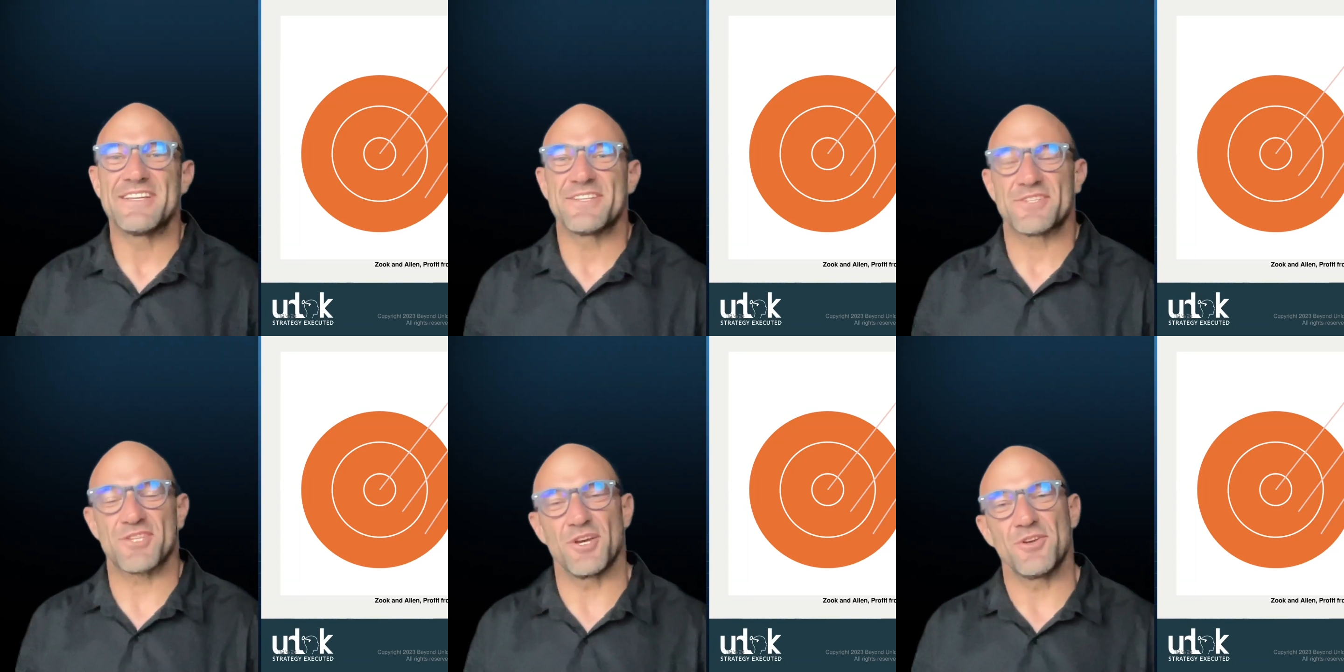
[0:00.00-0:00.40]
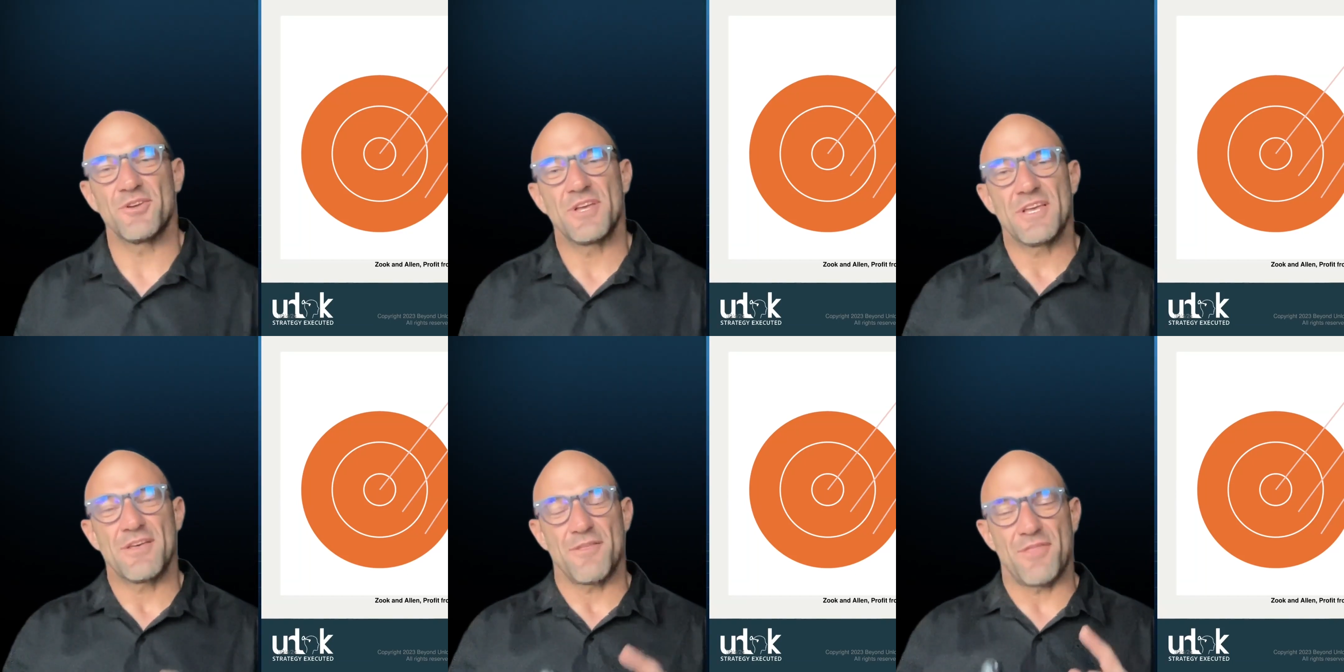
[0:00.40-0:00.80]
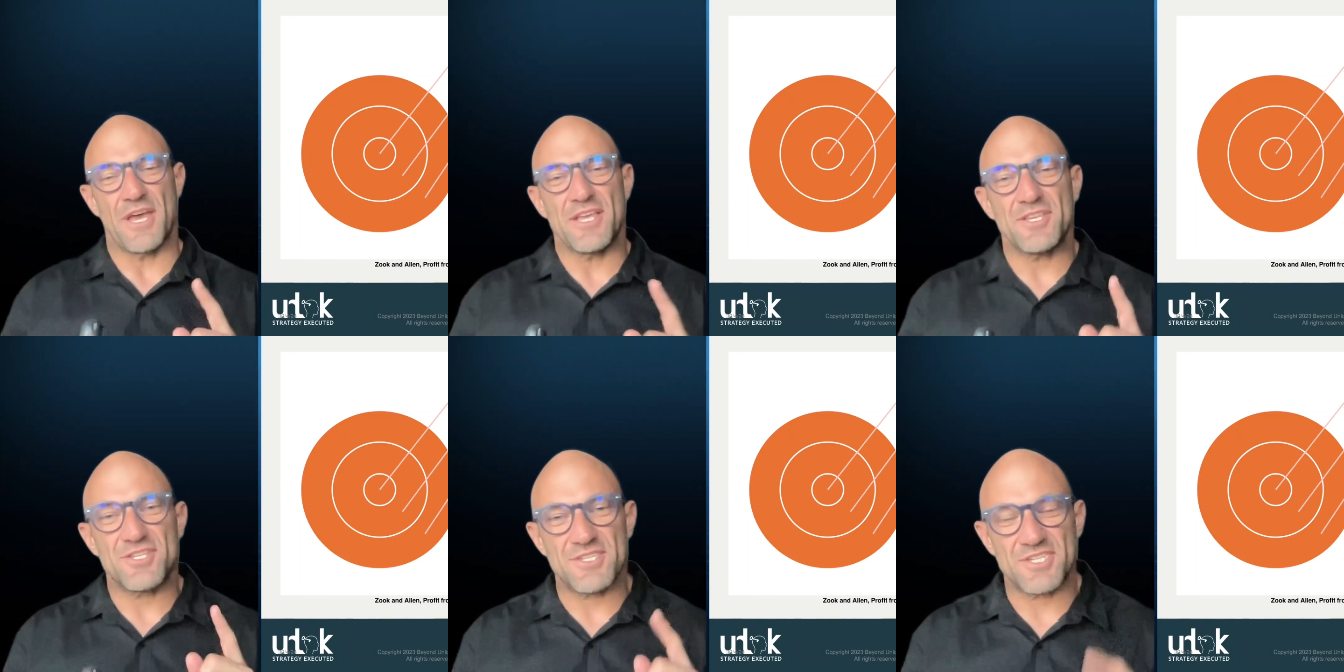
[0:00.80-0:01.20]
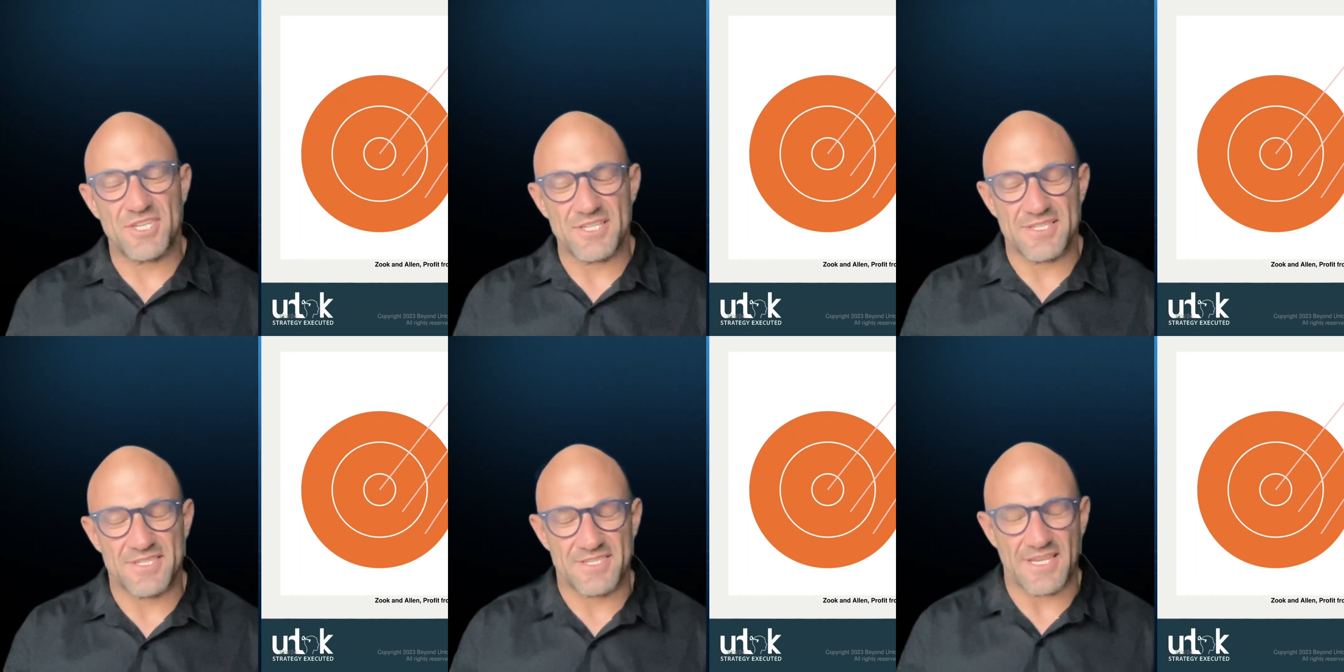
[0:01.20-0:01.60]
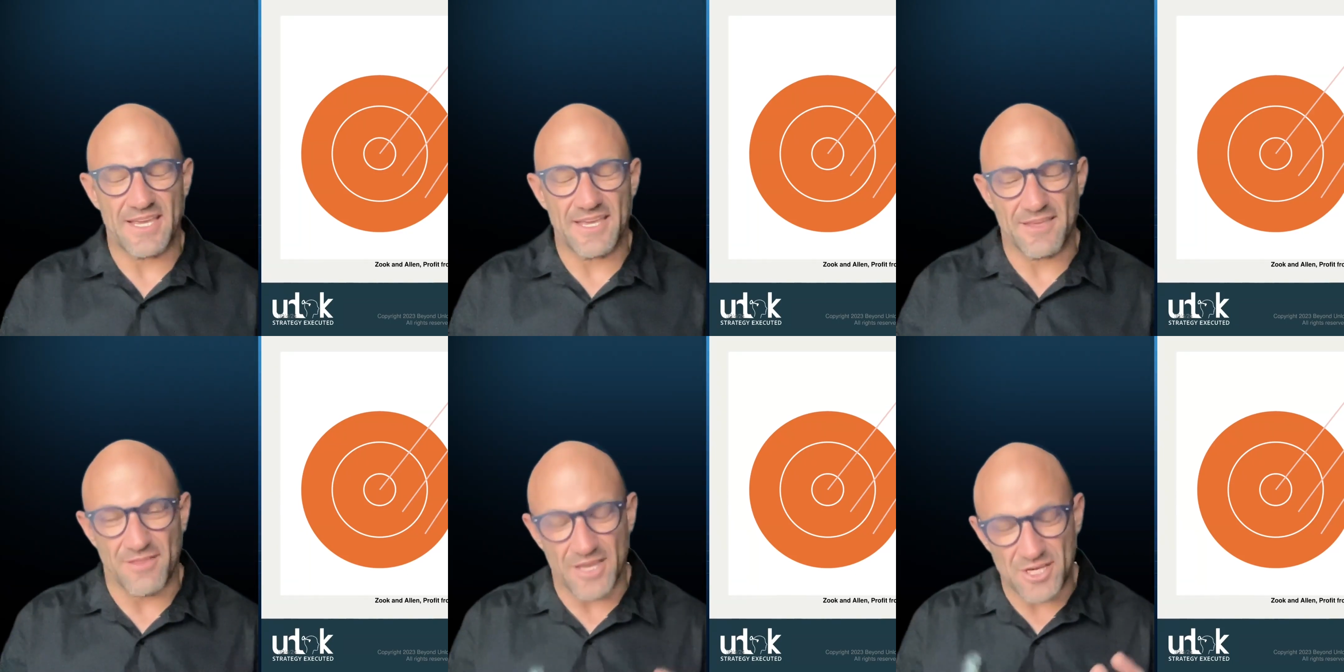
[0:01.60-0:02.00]
So they
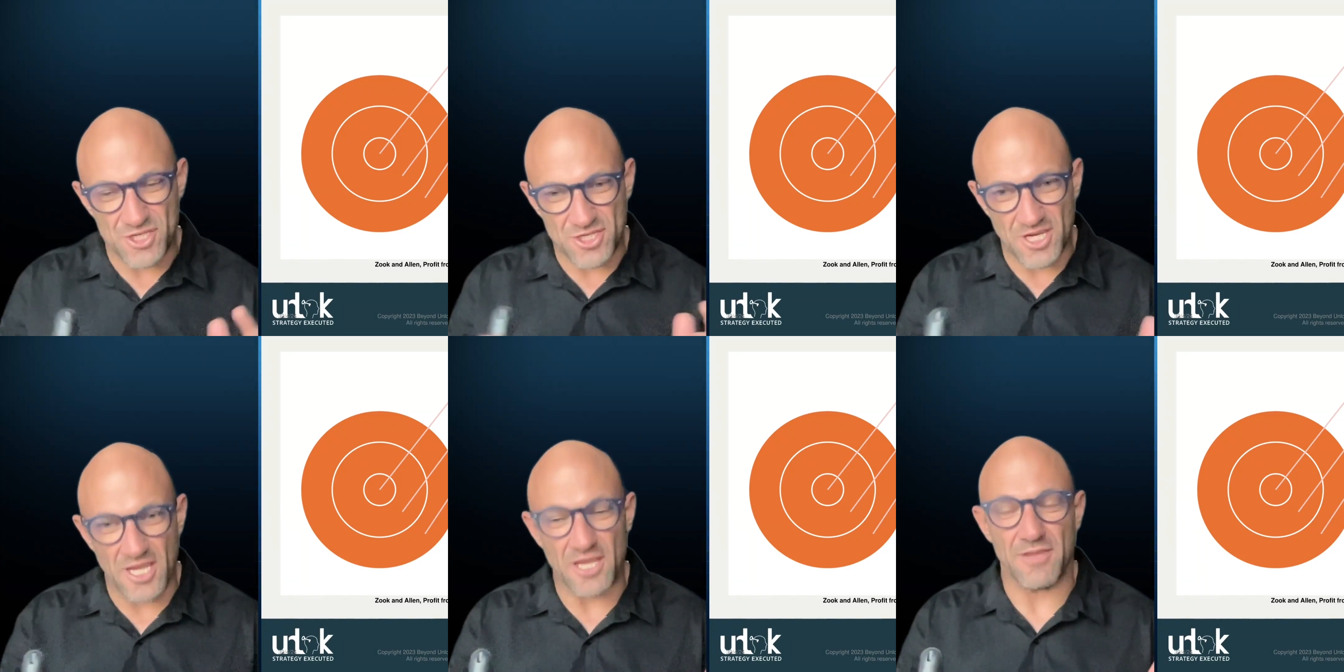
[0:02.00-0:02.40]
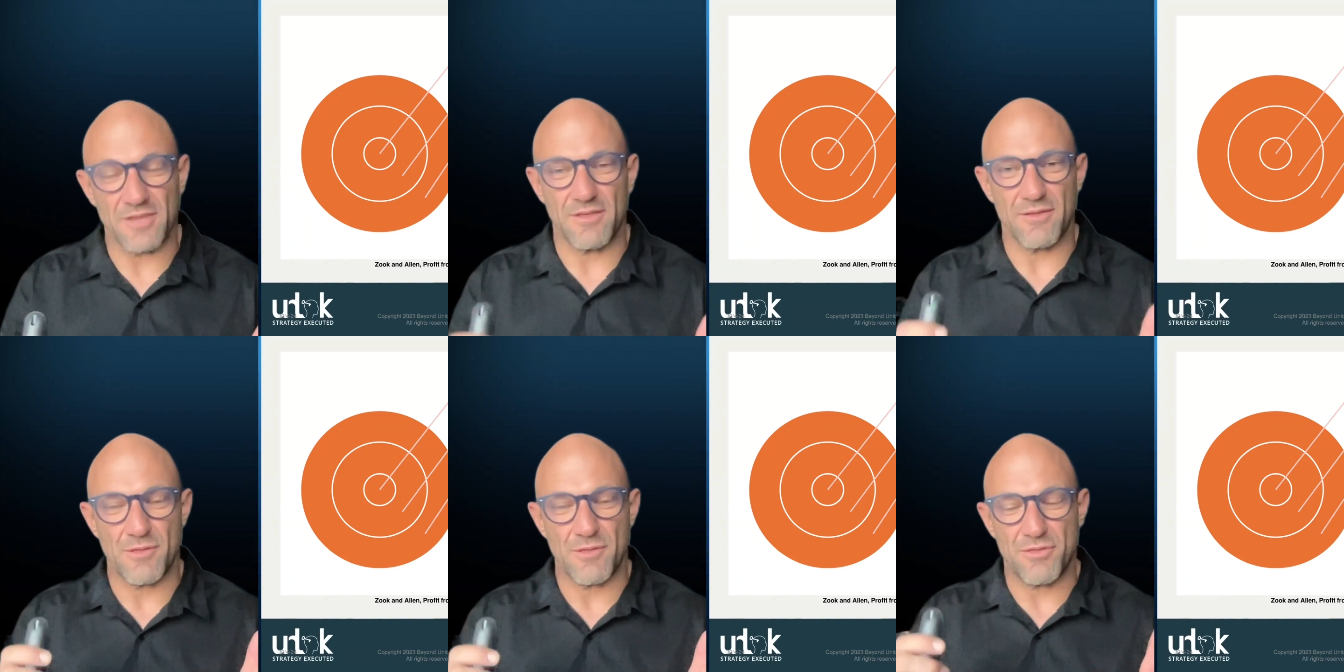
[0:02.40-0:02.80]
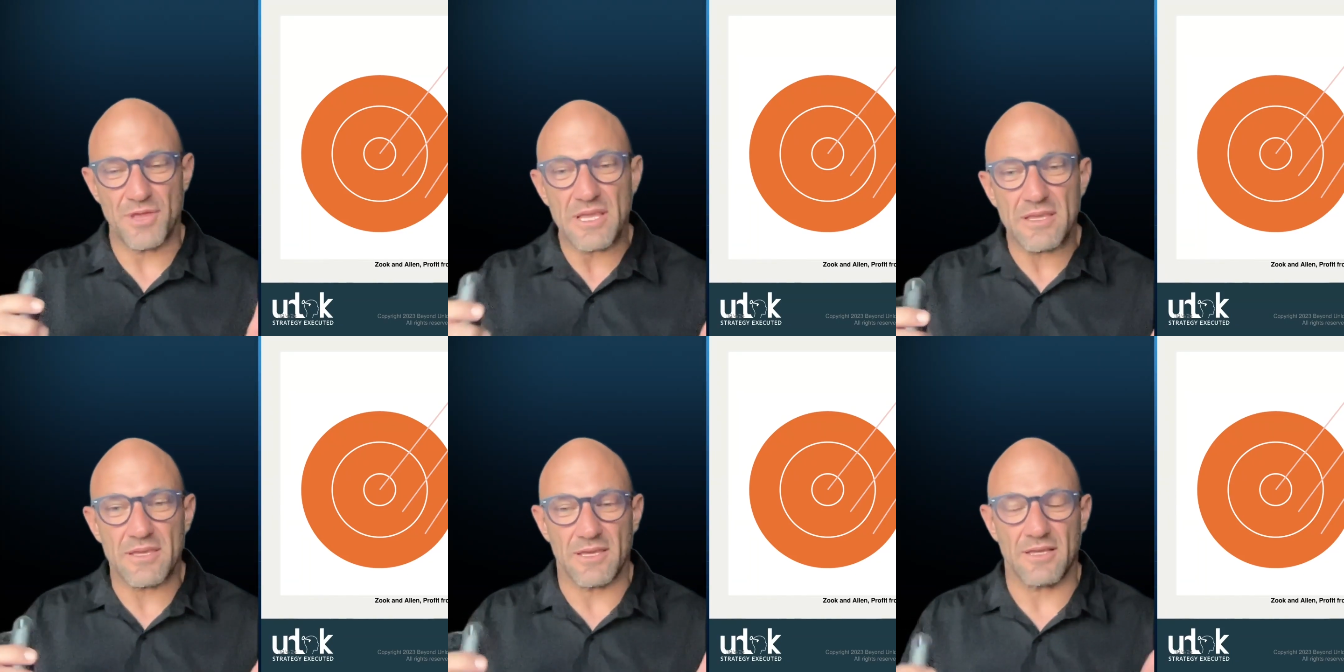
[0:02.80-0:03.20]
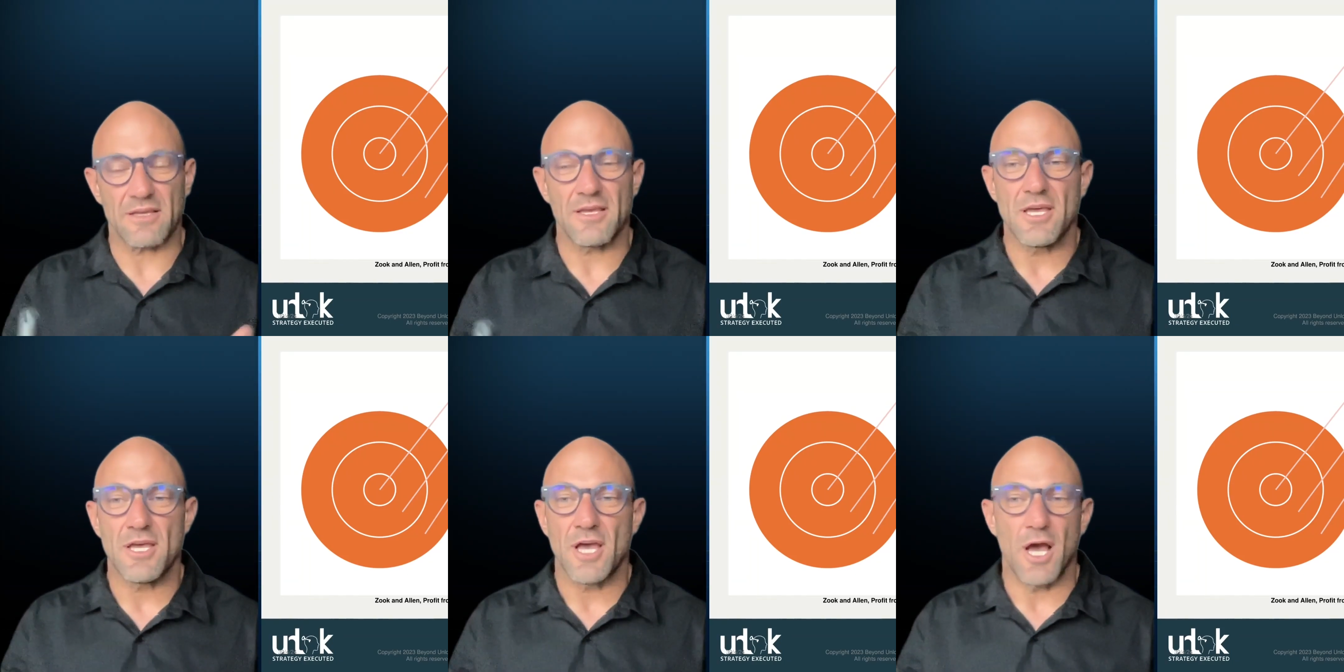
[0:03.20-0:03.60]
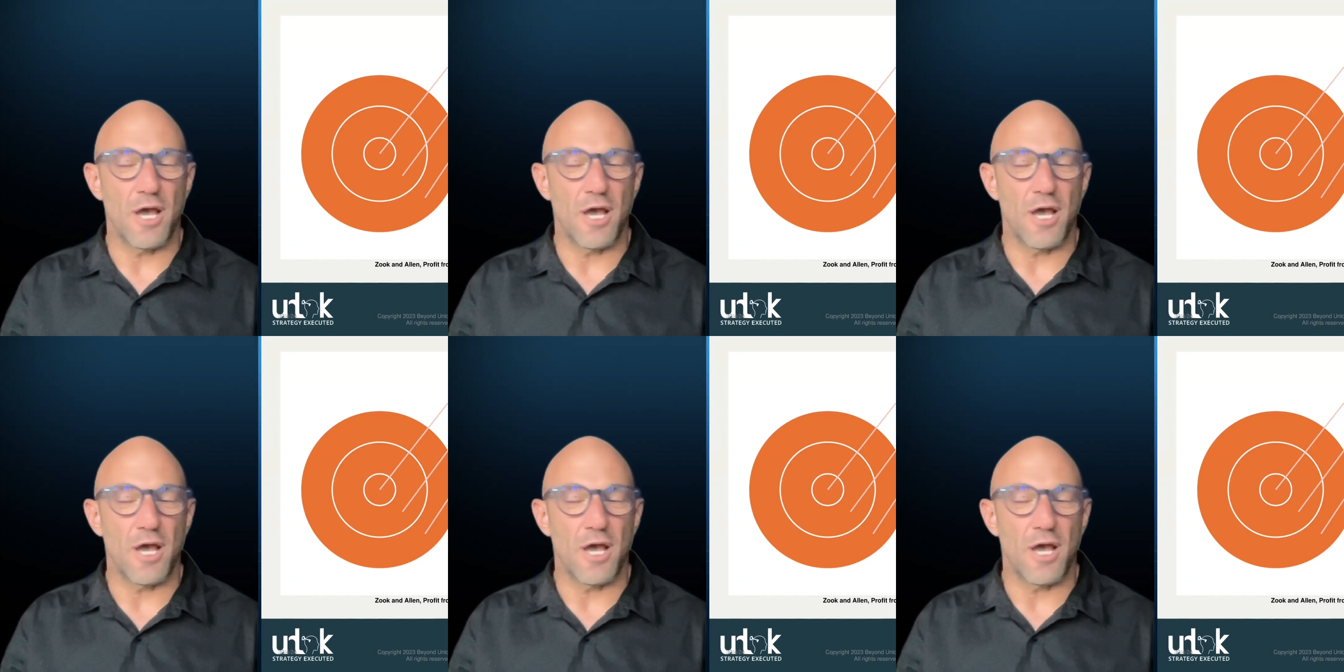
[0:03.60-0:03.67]
share the thinking